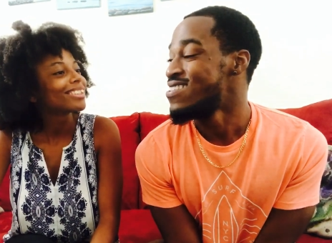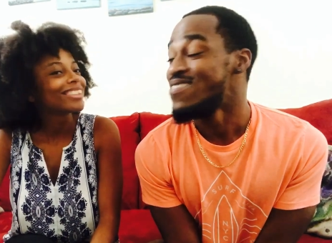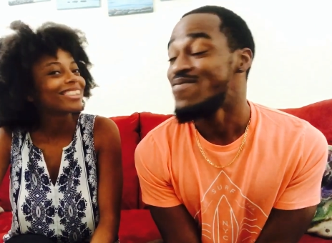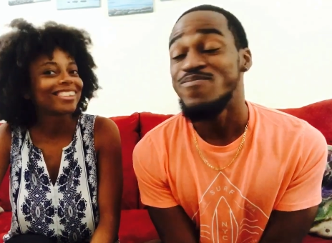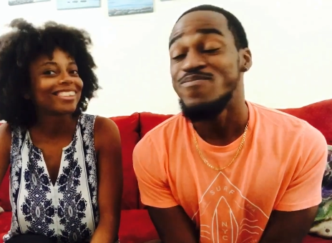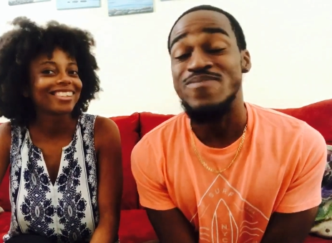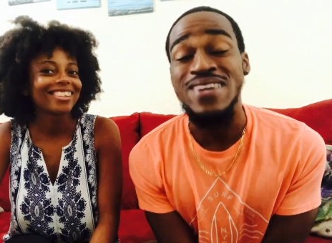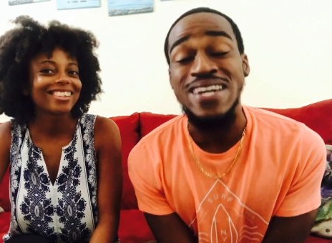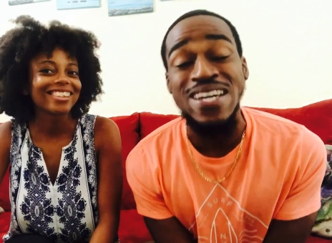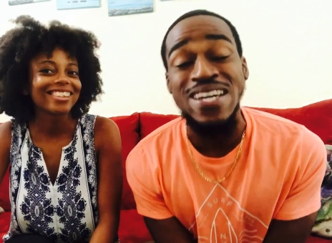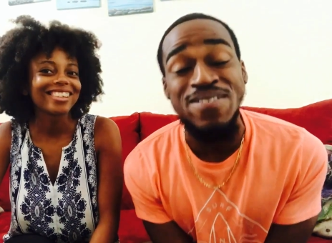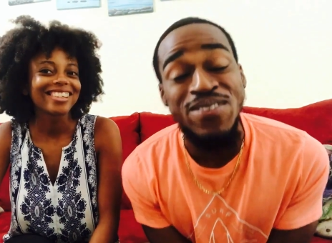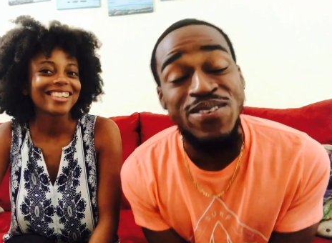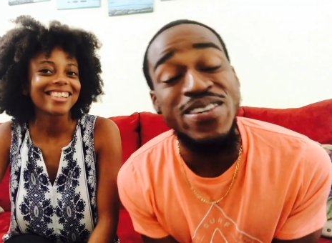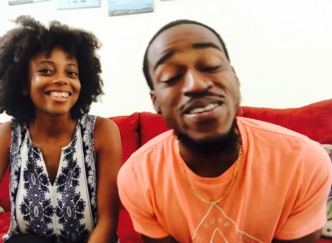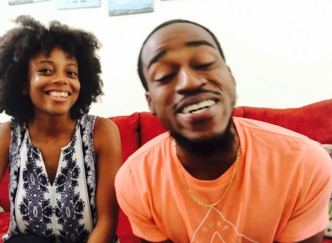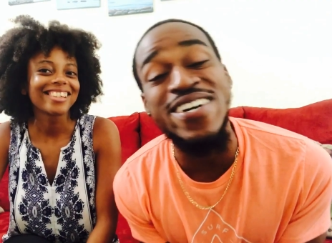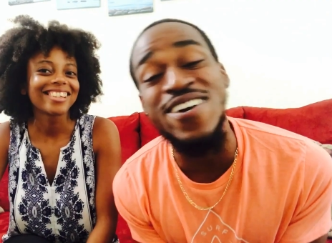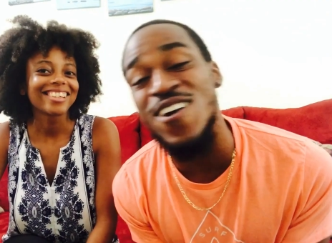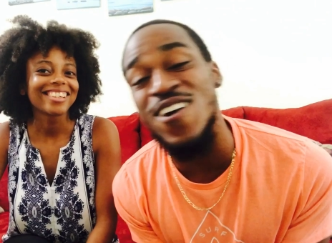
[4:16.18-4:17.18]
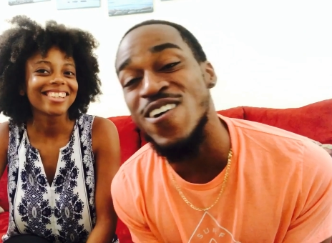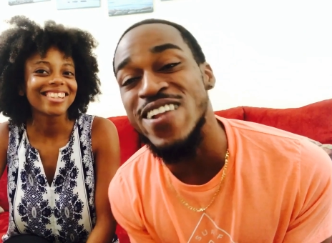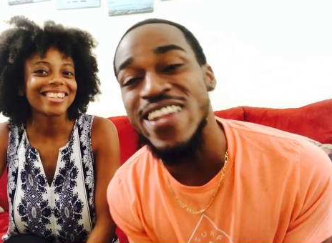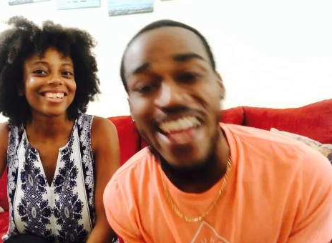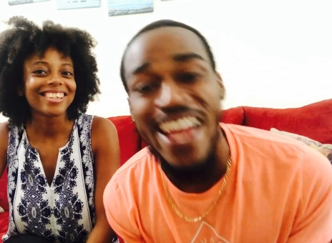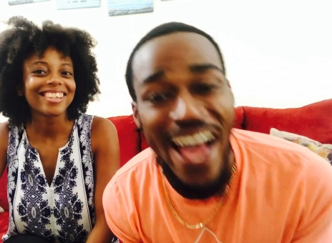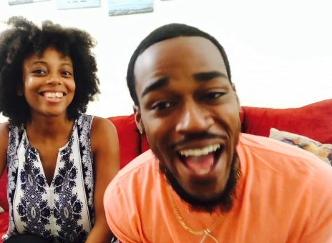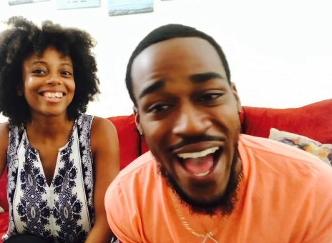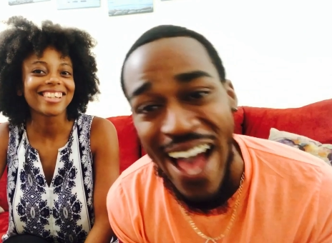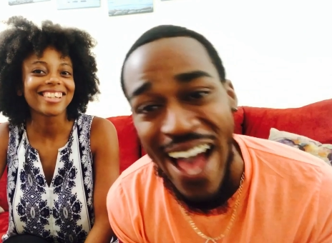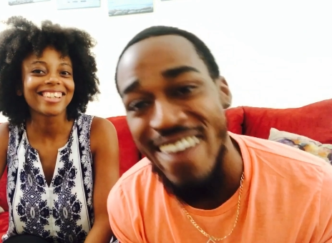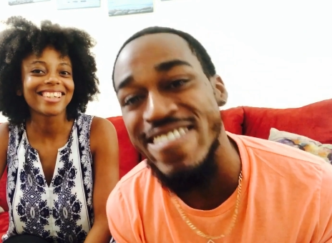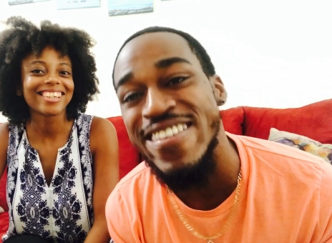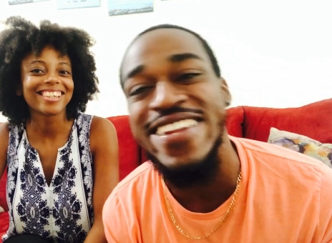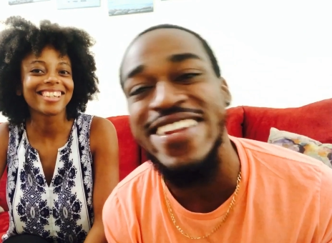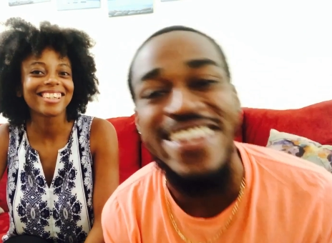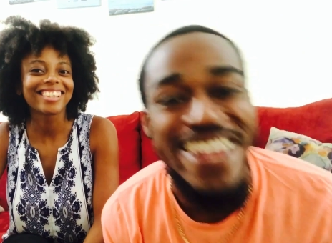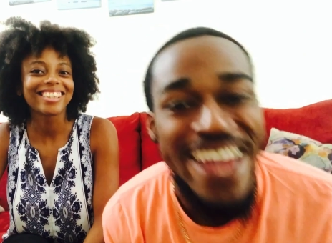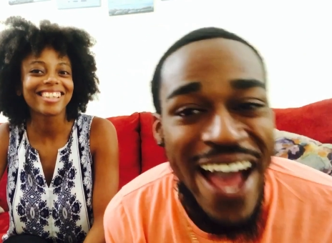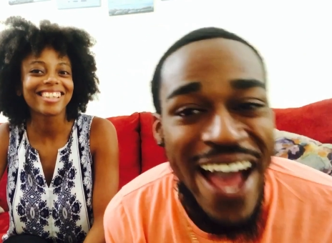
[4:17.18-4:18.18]
Speaker 1: Maybe we'll go live
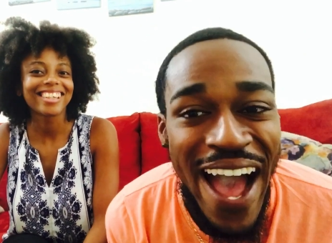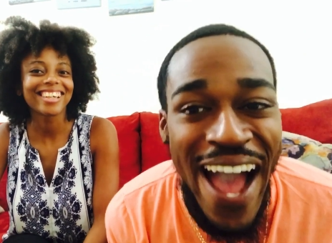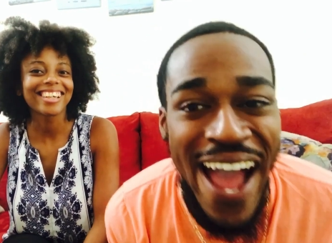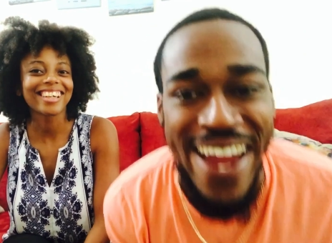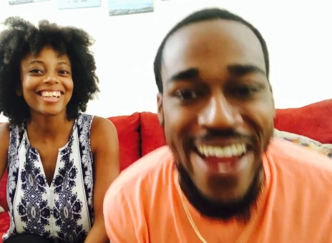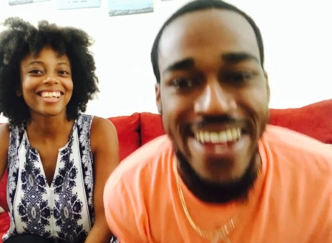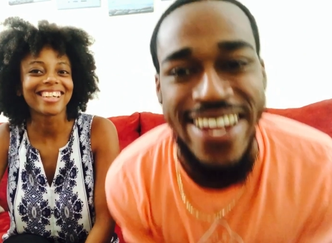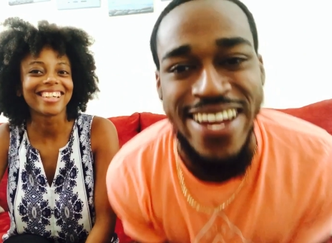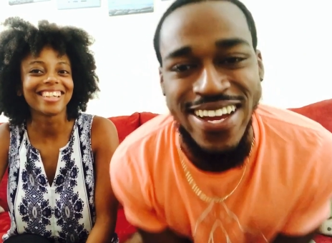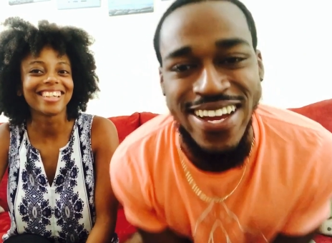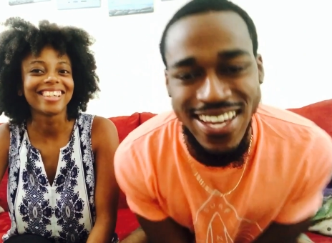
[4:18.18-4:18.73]
tonight.